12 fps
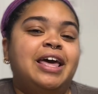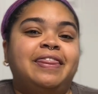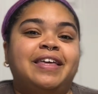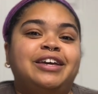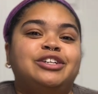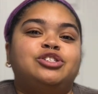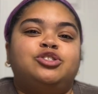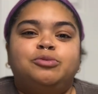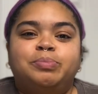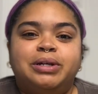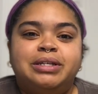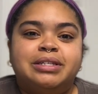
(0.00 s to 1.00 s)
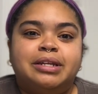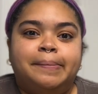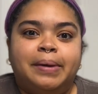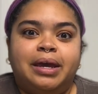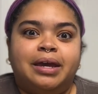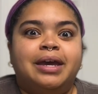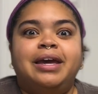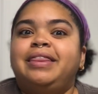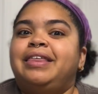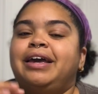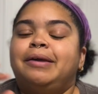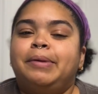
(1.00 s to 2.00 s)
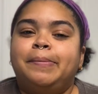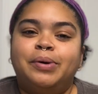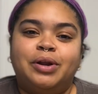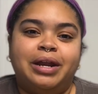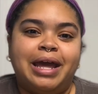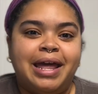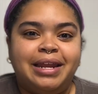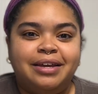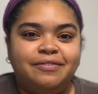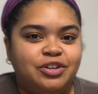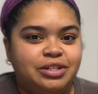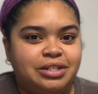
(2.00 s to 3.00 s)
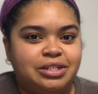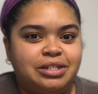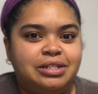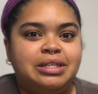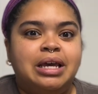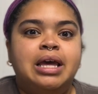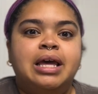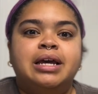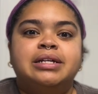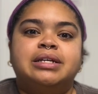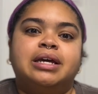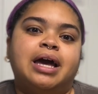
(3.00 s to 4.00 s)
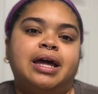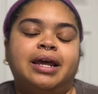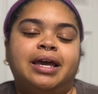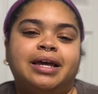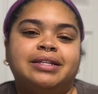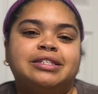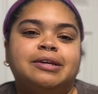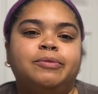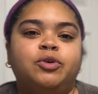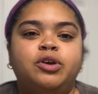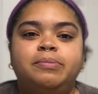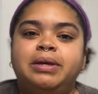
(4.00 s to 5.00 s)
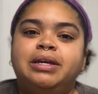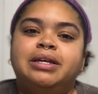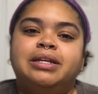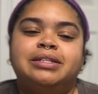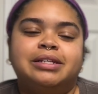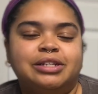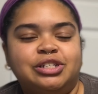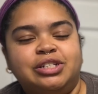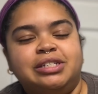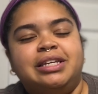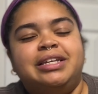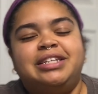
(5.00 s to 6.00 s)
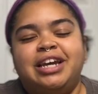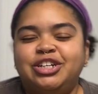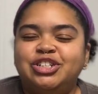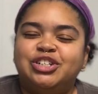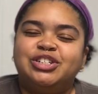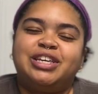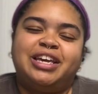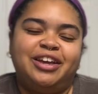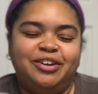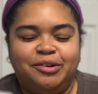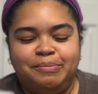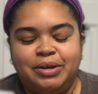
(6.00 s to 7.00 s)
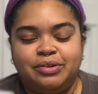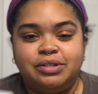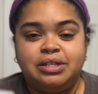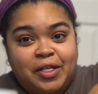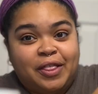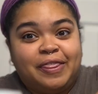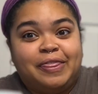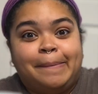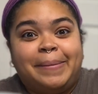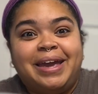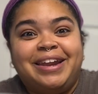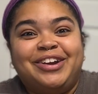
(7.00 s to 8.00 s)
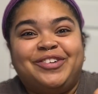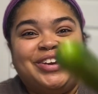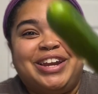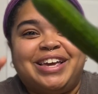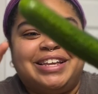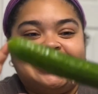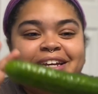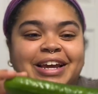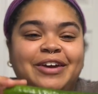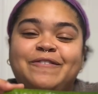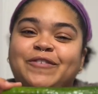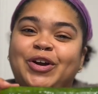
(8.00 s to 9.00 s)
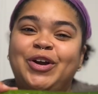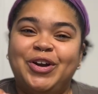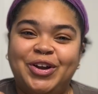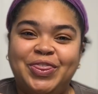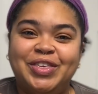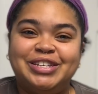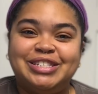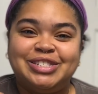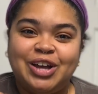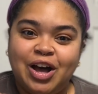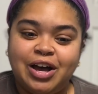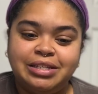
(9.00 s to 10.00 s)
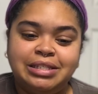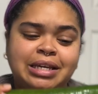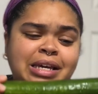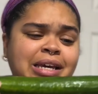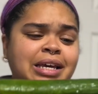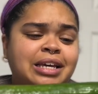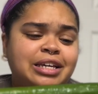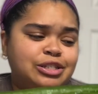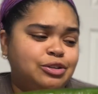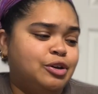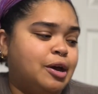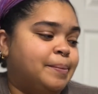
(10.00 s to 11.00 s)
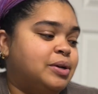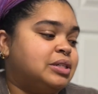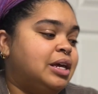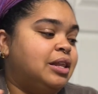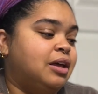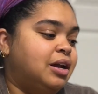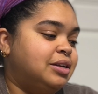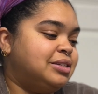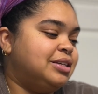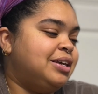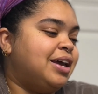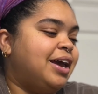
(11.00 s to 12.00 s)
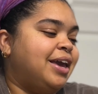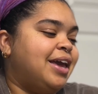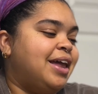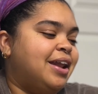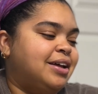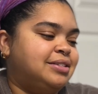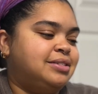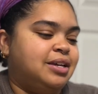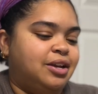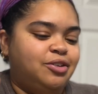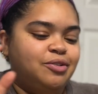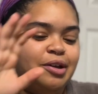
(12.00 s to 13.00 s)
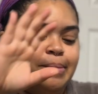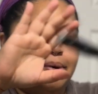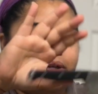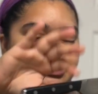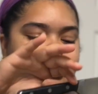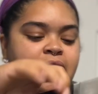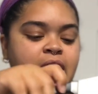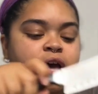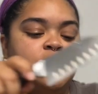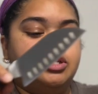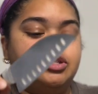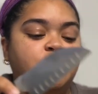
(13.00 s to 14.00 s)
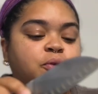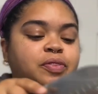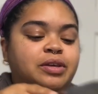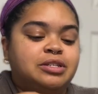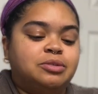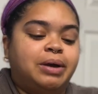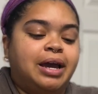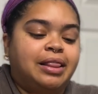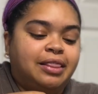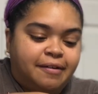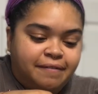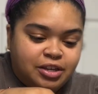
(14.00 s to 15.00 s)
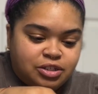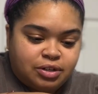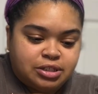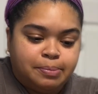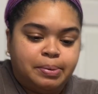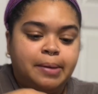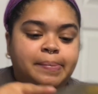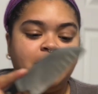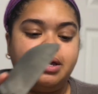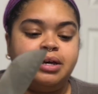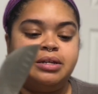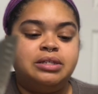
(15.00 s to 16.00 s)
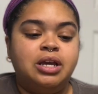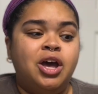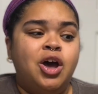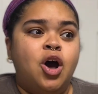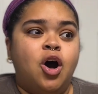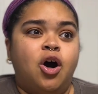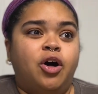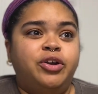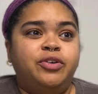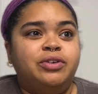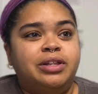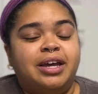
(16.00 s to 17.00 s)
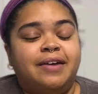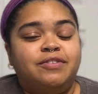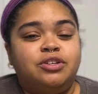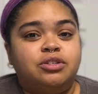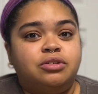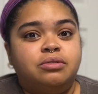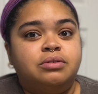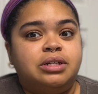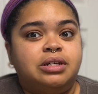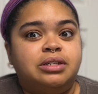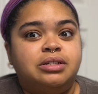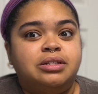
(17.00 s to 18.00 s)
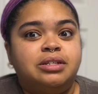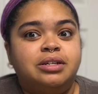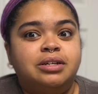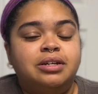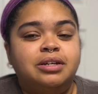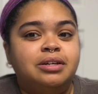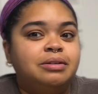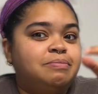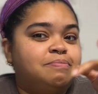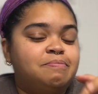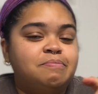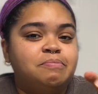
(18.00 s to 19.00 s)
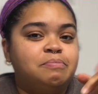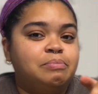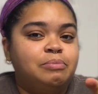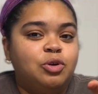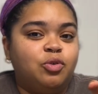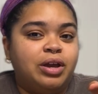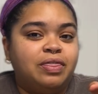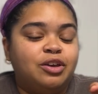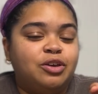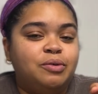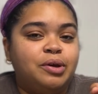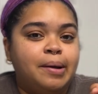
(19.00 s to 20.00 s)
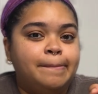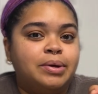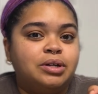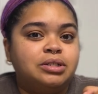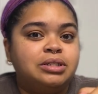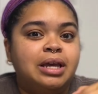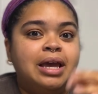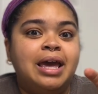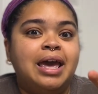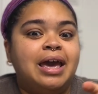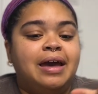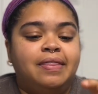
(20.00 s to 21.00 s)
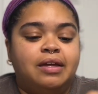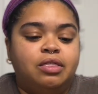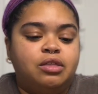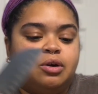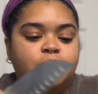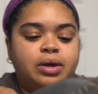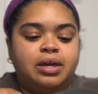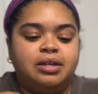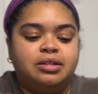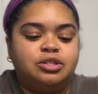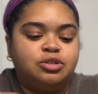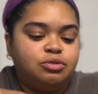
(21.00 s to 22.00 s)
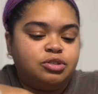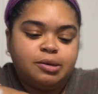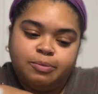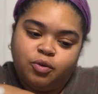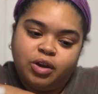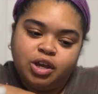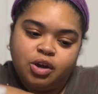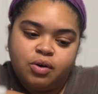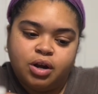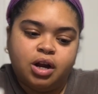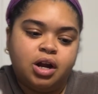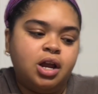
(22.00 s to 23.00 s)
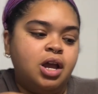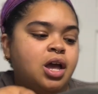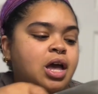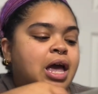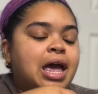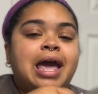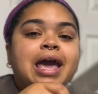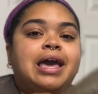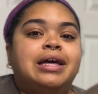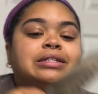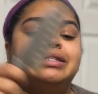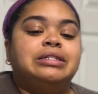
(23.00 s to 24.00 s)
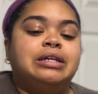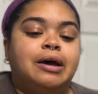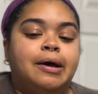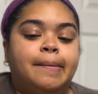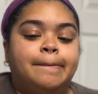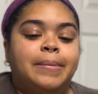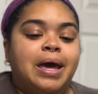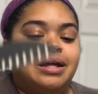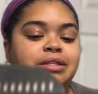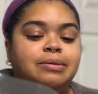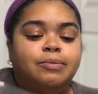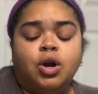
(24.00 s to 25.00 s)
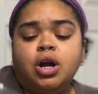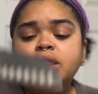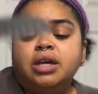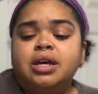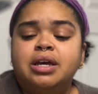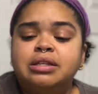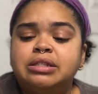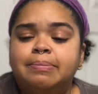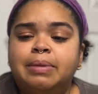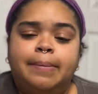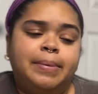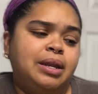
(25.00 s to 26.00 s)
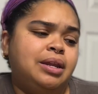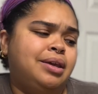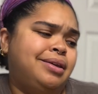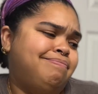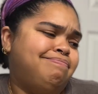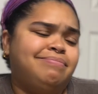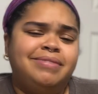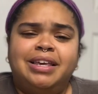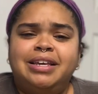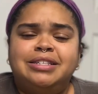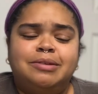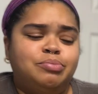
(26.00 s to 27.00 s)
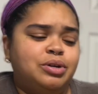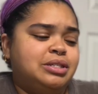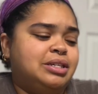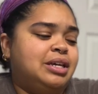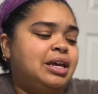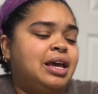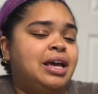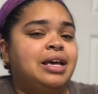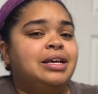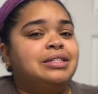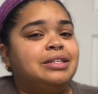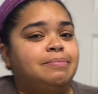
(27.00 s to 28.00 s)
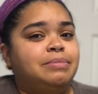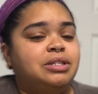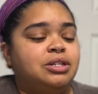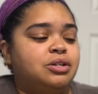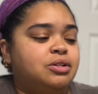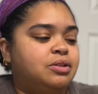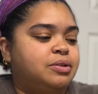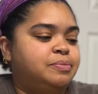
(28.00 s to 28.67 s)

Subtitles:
that is super easy to make, that can be put on any of your dishes to kind of get some creamy, delicious textures in your meals. The main ingredient for this sauce is cucumbers. And honestly, I cannot stand cucumbers. So this is why I love this recipe, because all you really have to do is grate the cucumbers and then throw it into some Greek yogurt and some, add some garlic, some lemon, easy breezy, some dill,